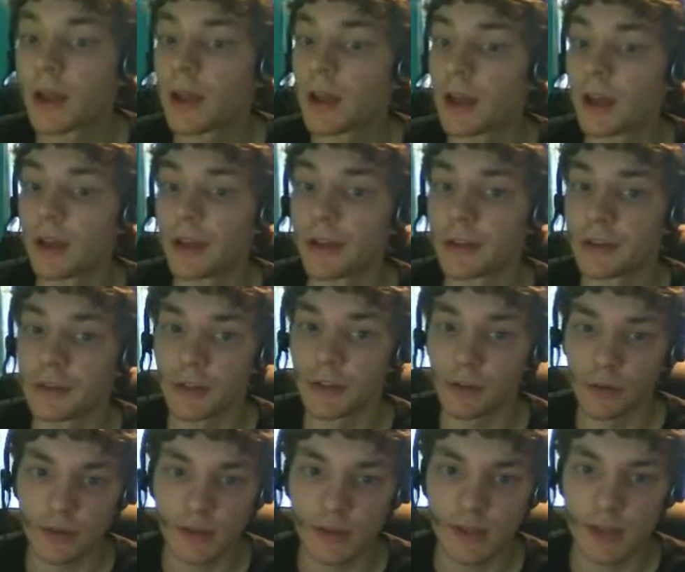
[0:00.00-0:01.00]
and
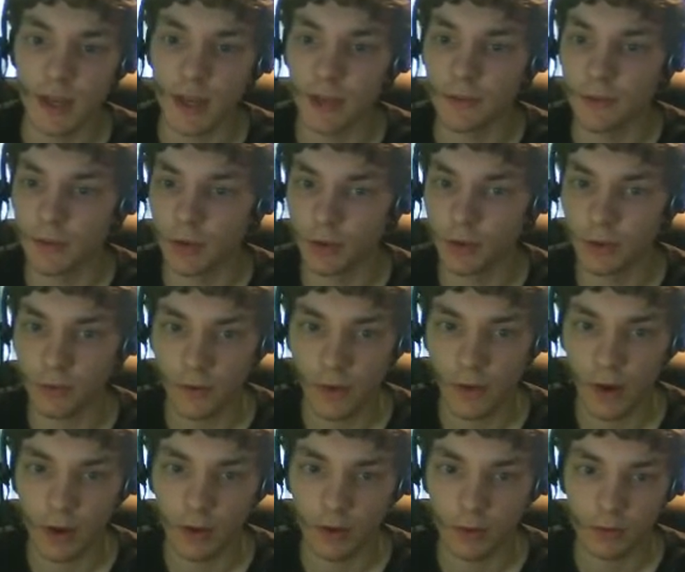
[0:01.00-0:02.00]
you'll save your
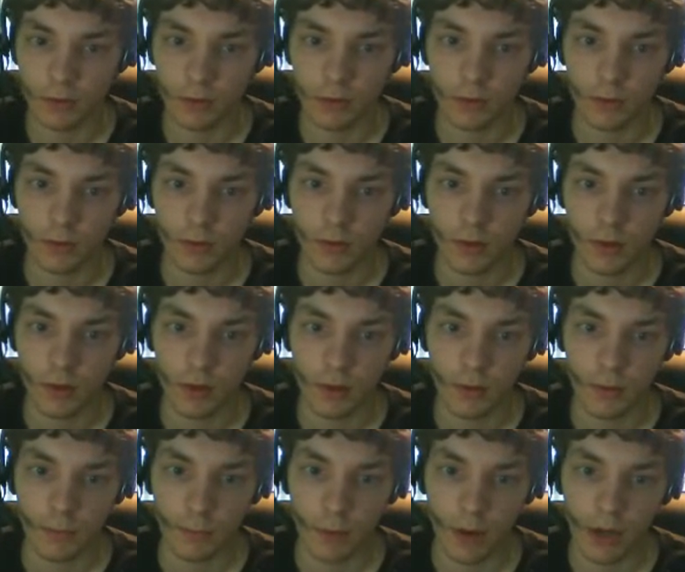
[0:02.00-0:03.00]
file
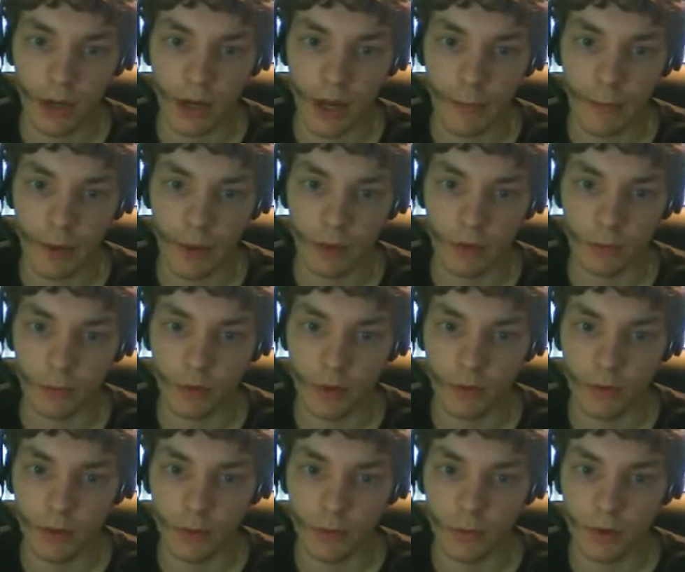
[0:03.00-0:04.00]
by naming it
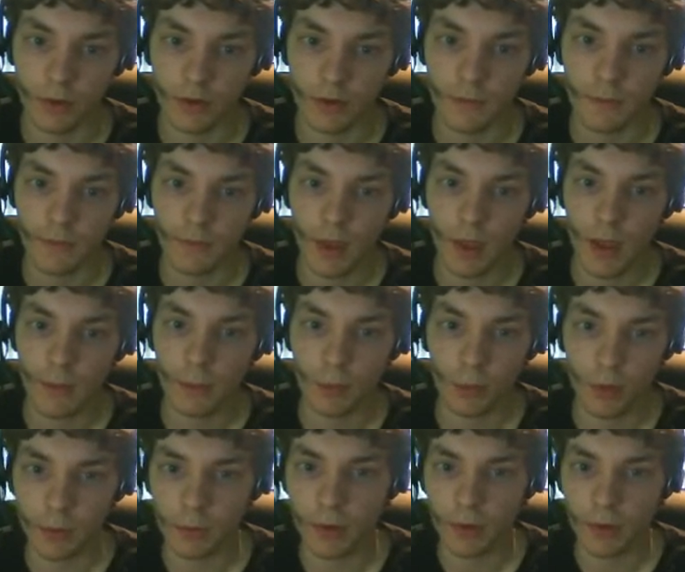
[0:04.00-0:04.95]
whatever you want. But what I'm going